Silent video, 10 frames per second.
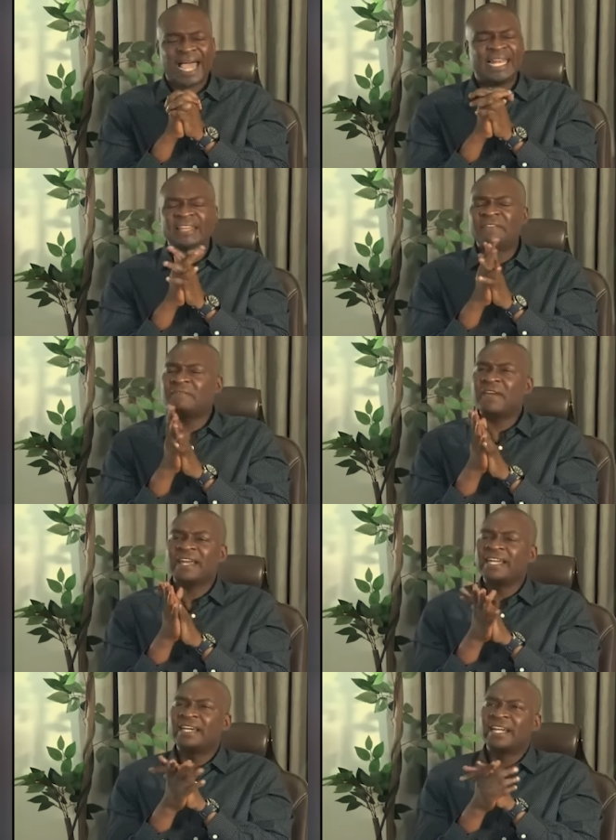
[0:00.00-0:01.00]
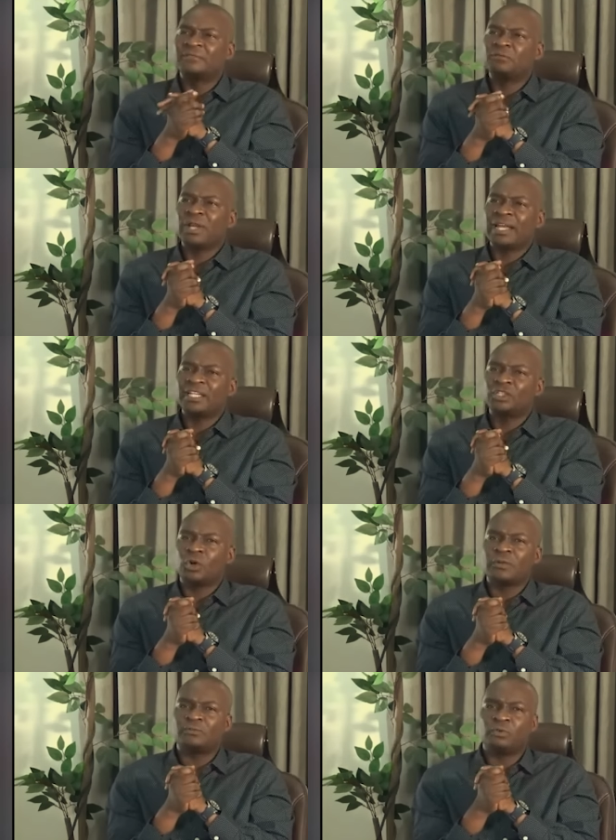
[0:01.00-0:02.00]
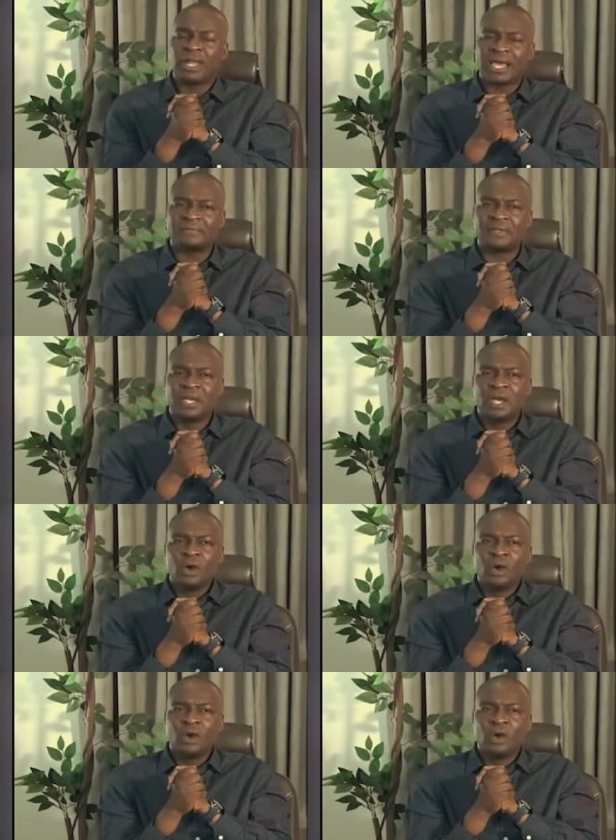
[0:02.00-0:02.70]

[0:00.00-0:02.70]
I live a very grateful and a joyful life.